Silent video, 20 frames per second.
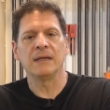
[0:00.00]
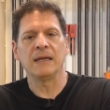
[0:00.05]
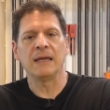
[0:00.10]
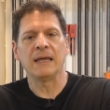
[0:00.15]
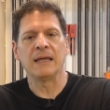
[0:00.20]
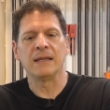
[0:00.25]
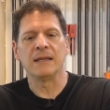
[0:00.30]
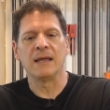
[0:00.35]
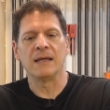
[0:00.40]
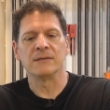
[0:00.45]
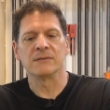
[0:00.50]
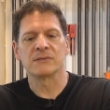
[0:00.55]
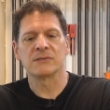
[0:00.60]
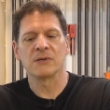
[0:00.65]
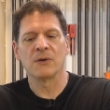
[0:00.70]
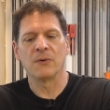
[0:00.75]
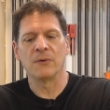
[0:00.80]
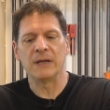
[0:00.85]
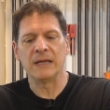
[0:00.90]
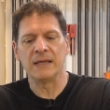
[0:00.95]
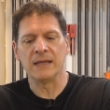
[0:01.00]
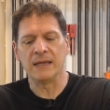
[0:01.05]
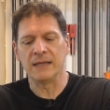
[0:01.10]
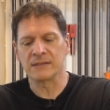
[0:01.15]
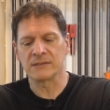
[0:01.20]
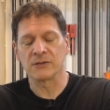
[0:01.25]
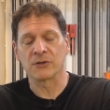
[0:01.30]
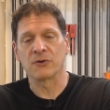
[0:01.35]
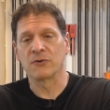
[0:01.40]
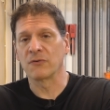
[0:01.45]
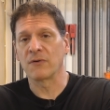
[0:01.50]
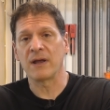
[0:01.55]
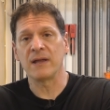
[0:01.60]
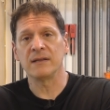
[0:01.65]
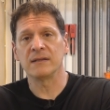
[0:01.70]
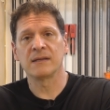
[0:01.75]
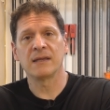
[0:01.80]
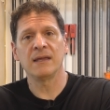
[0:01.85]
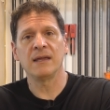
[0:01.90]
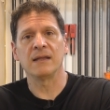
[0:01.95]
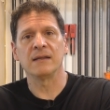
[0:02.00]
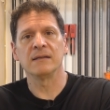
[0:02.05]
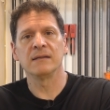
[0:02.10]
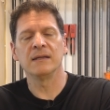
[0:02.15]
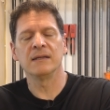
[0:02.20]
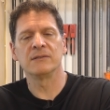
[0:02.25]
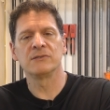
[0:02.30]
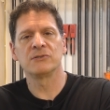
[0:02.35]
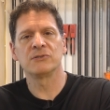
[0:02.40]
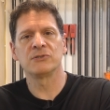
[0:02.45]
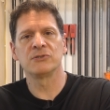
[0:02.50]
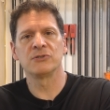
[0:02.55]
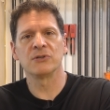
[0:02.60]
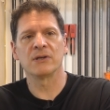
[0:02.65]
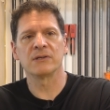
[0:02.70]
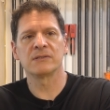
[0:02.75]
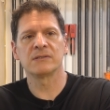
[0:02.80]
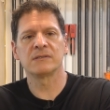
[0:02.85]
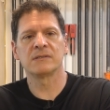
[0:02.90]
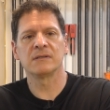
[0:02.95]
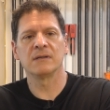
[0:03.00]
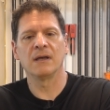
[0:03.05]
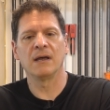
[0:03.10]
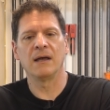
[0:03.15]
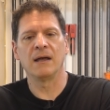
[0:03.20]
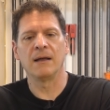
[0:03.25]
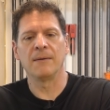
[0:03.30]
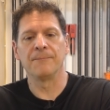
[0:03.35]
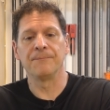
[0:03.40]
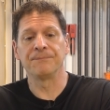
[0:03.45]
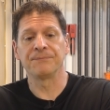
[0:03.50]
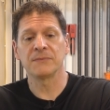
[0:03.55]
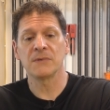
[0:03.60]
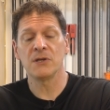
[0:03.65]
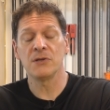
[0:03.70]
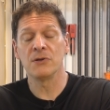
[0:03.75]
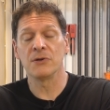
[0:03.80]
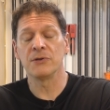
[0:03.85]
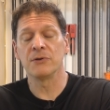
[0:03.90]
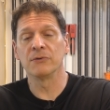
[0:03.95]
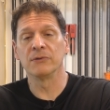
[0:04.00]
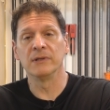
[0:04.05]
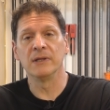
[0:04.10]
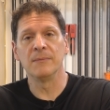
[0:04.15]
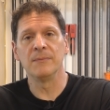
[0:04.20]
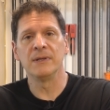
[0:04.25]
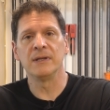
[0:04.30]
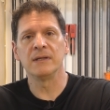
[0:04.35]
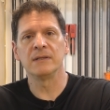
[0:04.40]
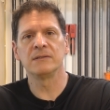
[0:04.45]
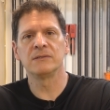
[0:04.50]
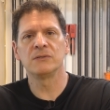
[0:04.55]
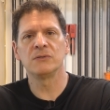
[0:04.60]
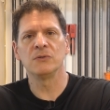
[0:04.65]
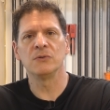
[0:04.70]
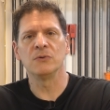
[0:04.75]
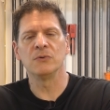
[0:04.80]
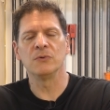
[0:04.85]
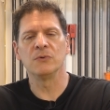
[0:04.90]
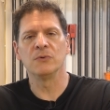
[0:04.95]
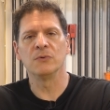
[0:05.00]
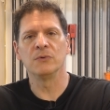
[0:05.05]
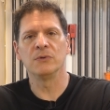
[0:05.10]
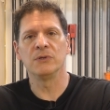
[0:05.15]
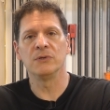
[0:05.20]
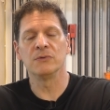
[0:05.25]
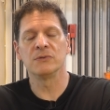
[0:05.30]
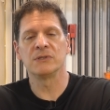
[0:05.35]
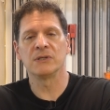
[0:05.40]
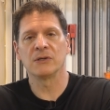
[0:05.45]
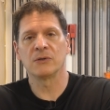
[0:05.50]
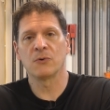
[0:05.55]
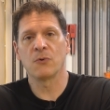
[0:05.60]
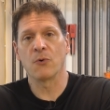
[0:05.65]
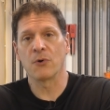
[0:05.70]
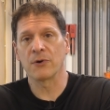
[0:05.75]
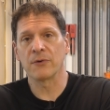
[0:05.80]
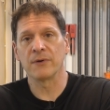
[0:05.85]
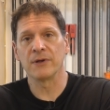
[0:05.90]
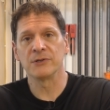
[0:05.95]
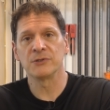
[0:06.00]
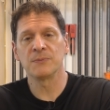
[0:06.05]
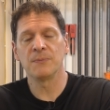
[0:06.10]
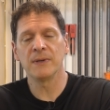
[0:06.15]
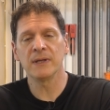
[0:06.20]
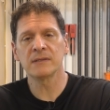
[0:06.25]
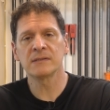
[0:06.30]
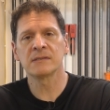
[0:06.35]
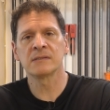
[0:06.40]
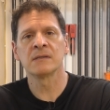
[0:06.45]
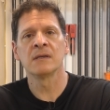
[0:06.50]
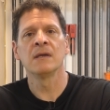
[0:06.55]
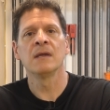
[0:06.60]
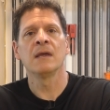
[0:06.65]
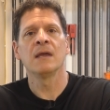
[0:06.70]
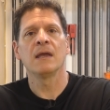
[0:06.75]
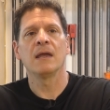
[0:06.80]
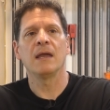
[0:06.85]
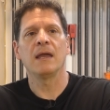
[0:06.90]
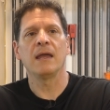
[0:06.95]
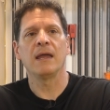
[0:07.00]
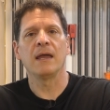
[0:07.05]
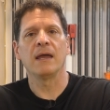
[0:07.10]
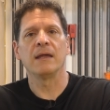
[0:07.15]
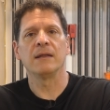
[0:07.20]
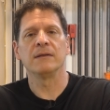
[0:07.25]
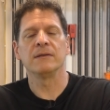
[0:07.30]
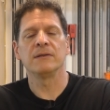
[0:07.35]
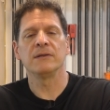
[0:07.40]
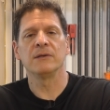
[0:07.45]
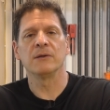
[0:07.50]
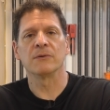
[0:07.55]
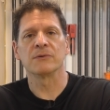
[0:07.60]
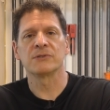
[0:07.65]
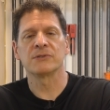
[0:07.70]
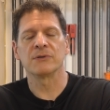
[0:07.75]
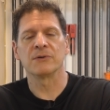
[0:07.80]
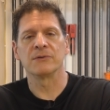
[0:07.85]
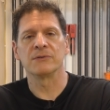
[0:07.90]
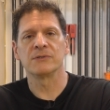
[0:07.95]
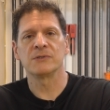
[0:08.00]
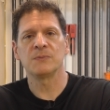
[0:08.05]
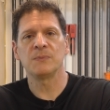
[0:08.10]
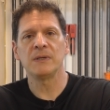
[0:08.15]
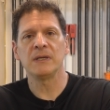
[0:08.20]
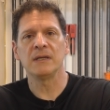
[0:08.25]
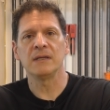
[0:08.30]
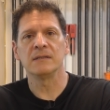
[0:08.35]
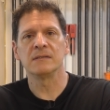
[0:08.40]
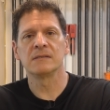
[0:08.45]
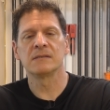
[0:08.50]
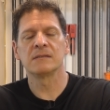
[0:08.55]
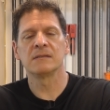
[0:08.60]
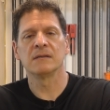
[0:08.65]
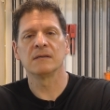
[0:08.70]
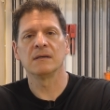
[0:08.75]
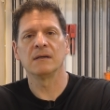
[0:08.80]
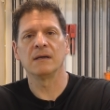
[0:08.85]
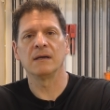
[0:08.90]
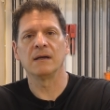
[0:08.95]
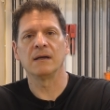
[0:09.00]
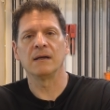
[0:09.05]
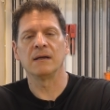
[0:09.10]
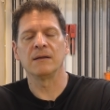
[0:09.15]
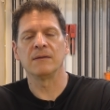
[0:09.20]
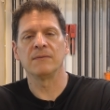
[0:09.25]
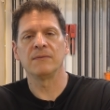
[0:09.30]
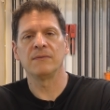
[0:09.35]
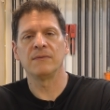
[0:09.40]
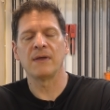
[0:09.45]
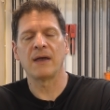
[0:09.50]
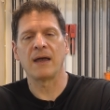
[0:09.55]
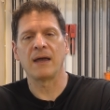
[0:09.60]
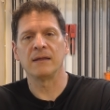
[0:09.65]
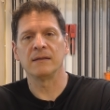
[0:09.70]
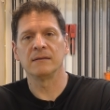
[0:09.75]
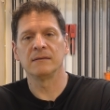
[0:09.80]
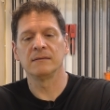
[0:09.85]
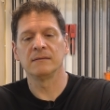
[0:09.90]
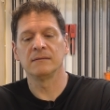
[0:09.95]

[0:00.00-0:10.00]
and and so it, it's a great kit. It's just um, you know you're limited to using quarter inch bits and you know certain speeds uh, that